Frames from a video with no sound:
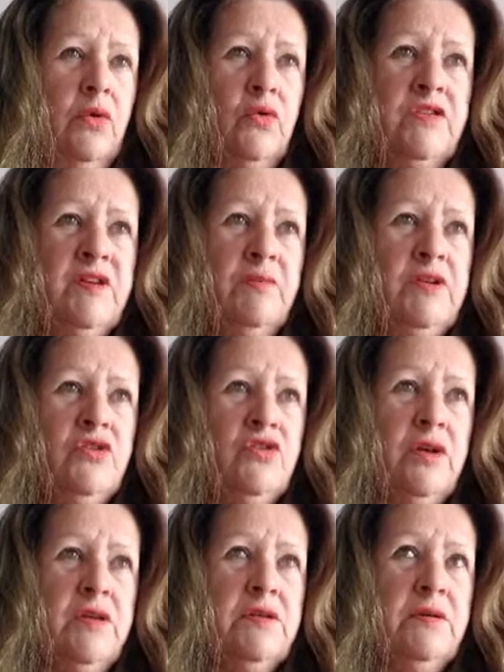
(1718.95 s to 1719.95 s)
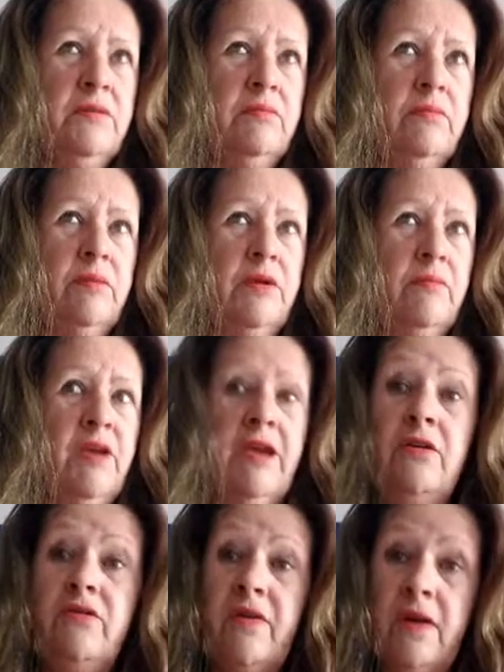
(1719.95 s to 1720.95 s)
or somebody's trying to
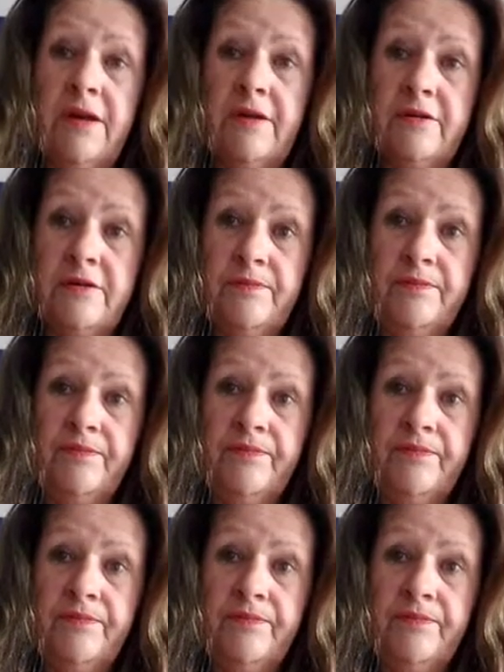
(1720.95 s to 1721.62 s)
get you fired.